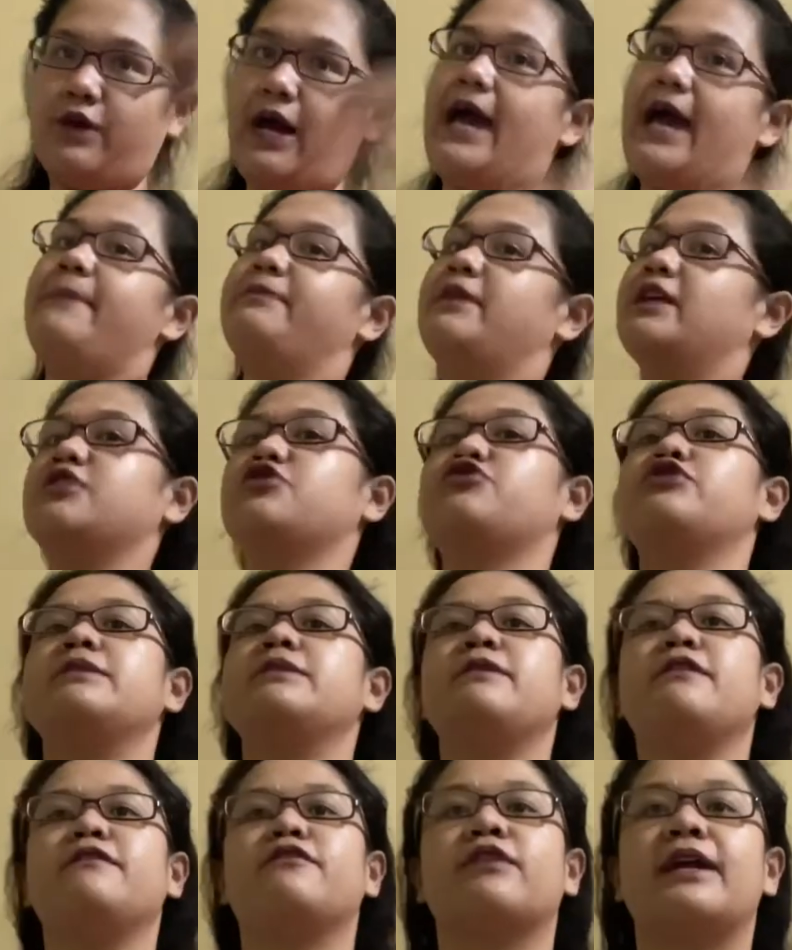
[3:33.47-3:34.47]
I'm not
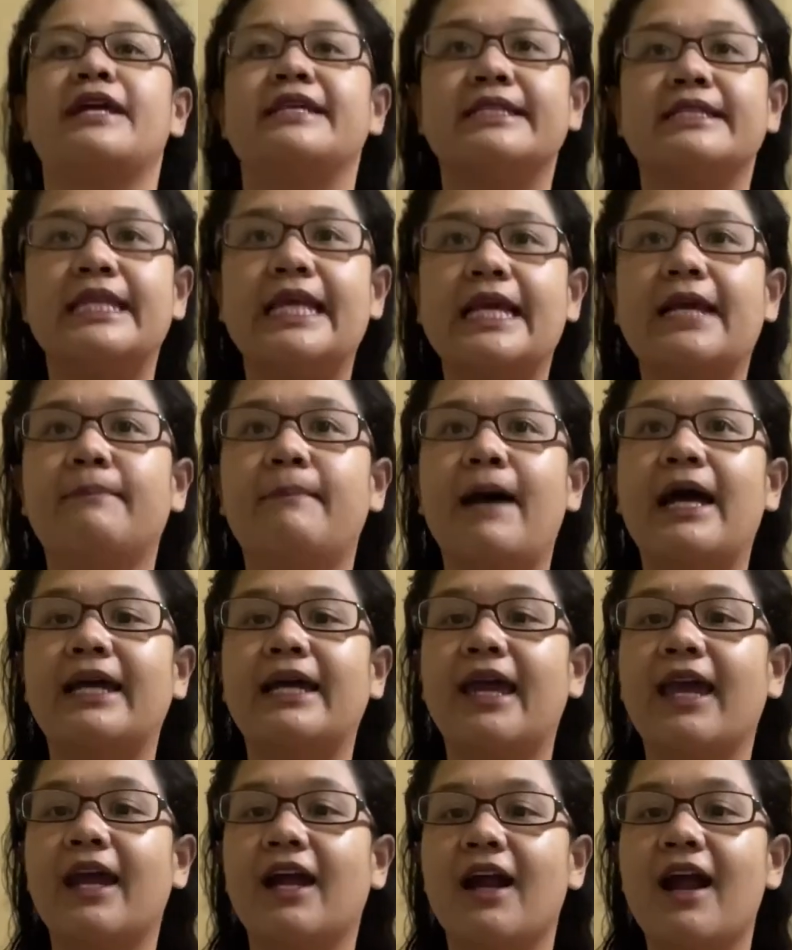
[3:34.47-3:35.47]
dreaming for a slick back
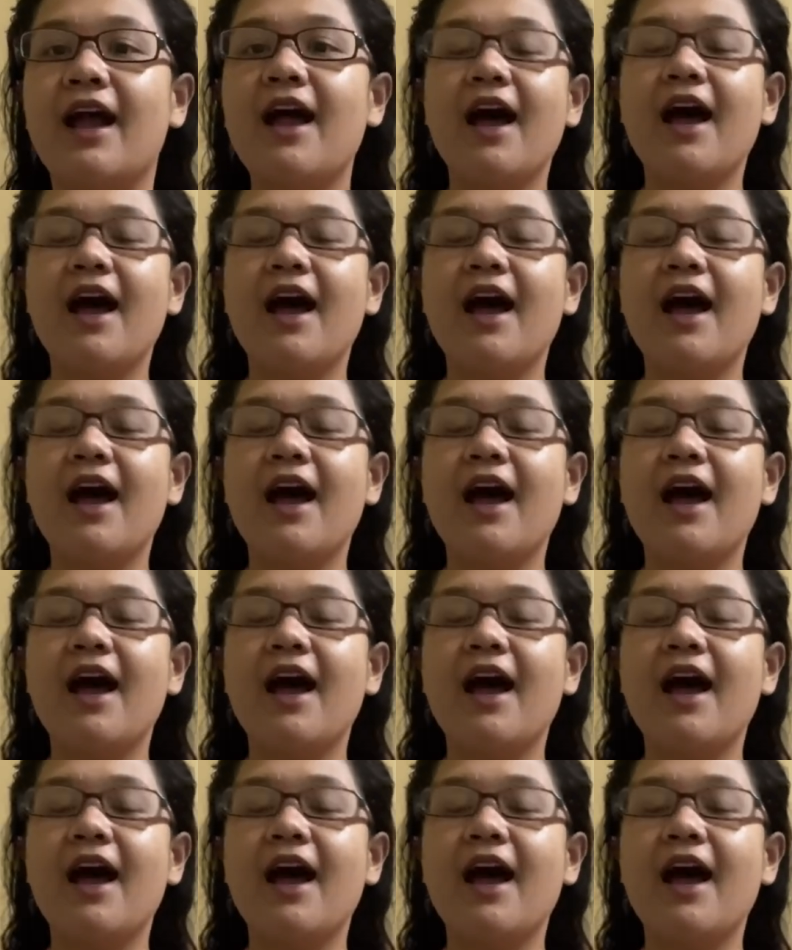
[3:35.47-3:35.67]
hair.